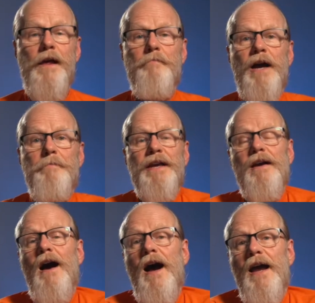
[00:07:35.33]
By being
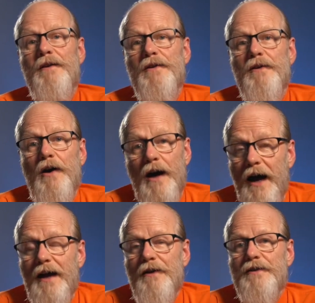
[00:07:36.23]
high
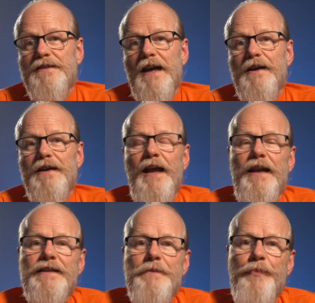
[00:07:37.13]
on
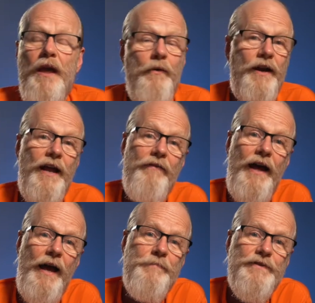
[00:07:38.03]
psychedelics, one has
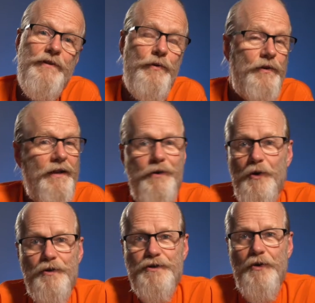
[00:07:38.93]
absolutely no
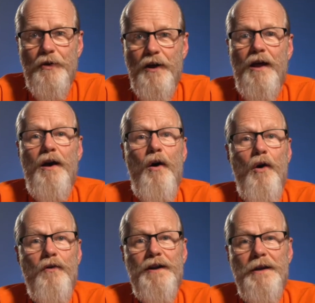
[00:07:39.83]
control
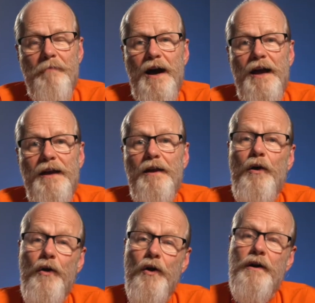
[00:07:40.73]
over the mind
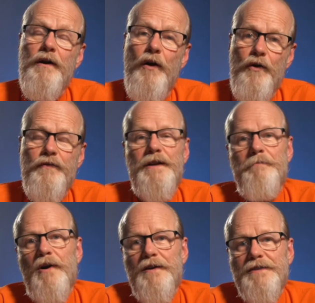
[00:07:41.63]
or over the
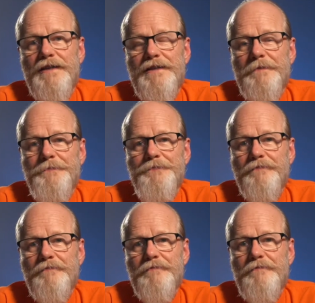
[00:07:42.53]
process.
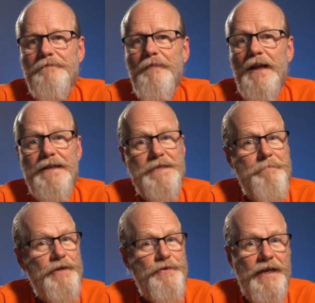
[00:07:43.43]
The
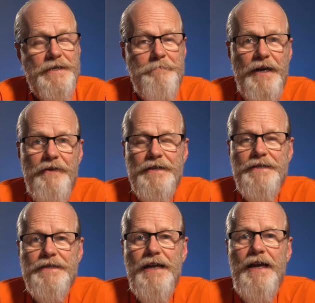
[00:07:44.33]
spiritual
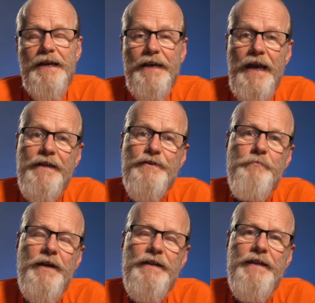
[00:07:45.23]
experiences gained through
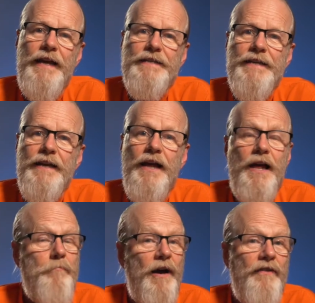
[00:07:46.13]
meditation
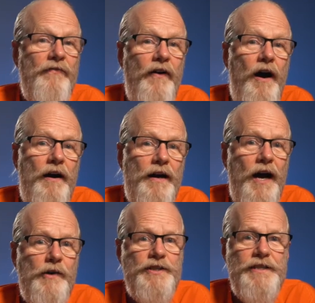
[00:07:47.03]
by far
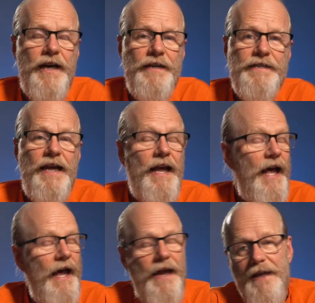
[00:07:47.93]
outshines
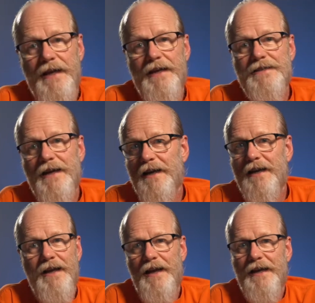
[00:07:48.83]
any
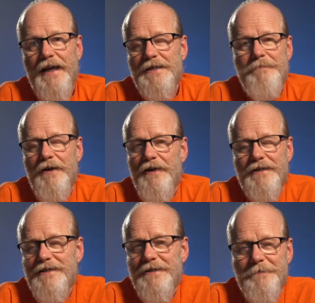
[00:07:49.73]
psychedelic experience.